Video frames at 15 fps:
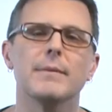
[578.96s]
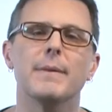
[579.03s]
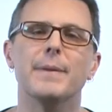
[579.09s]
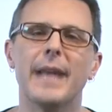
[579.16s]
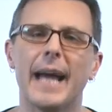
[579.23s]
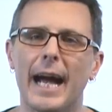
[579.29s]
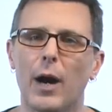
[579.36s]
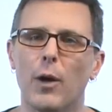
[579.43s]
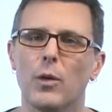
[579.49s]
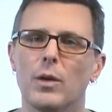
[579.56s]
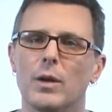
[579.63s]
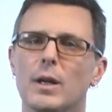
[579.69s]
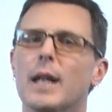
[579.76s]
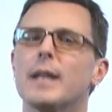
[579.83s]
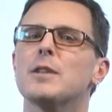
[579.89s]
Now
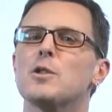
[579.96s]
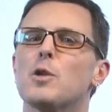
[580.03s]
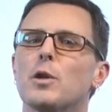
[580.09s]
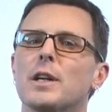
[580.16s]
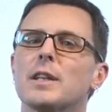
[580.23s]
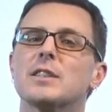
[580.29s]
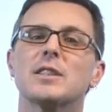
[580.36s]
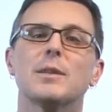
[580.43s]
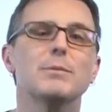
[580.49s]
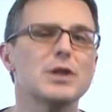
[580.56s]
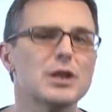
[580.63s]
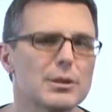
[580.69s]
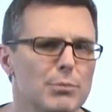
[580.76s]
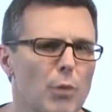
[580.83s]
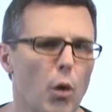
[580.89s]
let's look at some
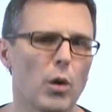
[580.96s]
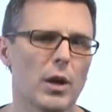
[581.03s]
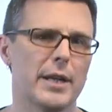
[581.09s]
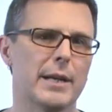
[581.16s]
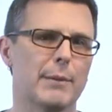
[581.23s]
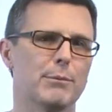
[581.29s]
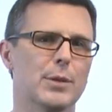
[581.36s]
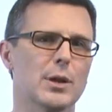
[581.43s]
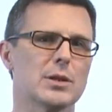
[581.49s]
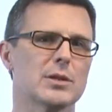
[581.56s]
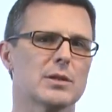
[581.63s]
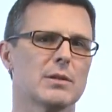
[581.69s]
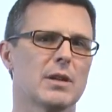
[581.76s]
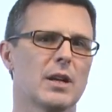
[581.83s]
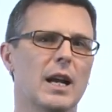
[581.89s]
smaller
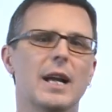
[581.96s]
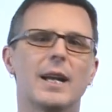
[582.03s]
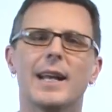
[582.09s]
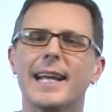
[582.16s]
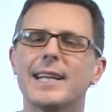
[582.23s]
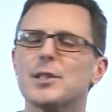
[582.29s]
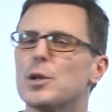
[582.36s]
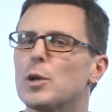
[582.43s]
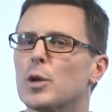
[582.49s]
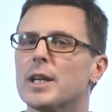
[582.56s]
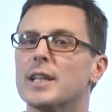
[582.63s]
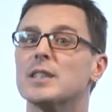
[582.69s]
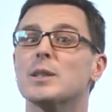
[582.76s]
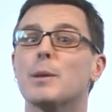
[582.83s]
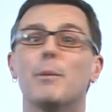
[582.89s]
numbers. Let's look
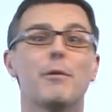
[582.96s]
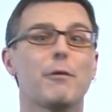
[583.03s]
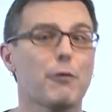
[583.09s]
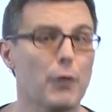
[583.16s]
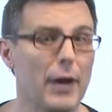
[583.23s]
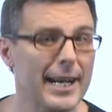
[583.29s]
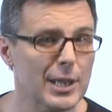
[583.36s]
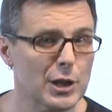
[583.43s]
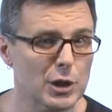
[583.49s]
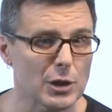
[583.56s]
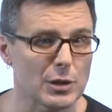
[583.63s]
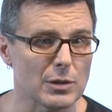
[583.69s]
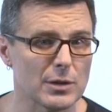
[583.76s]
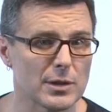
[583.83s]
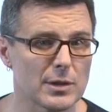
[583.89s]
at some
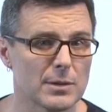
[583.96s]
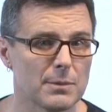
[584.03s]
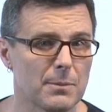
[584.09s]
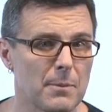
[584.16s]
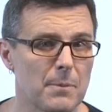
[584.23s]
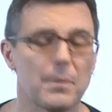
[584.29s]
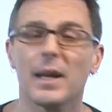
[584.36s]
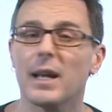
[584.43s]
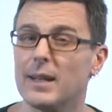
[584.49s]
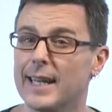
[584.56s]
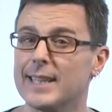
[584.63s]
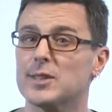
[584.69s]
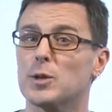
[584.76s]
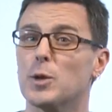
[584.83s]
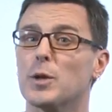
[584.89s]
fractions.
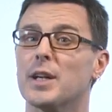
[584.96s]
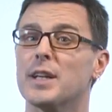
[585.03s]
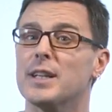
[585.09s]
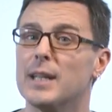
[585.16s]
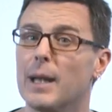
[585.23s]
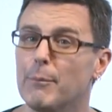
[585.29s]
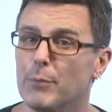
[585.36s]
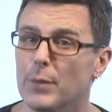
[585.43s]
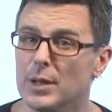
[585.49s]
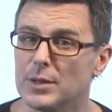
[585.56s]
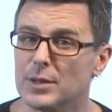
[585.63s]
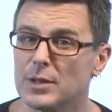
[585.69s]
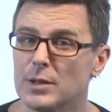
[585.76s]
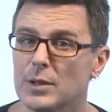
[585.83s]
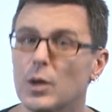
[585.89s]
Let's look at
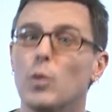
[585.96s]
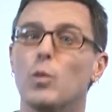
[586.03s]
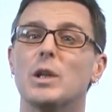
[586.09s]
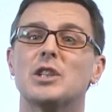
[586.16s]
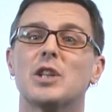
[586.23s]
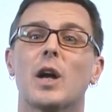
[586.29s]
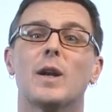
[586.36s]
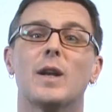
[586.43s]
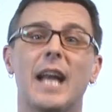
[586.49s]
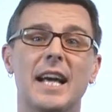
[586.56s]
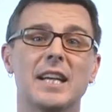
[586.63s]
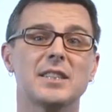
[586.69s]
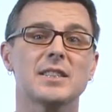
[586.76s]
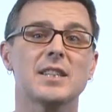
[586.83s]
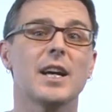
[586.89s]
numbers which are
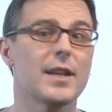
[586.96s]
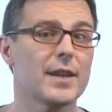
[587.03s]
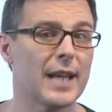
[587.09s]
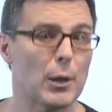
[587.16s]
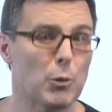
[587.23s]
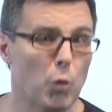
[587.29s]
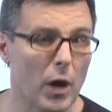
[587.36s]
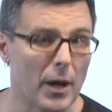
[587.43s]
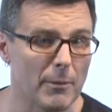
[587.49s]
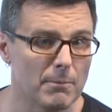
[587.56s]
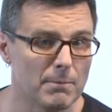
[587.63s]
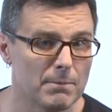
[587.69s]
less than 1.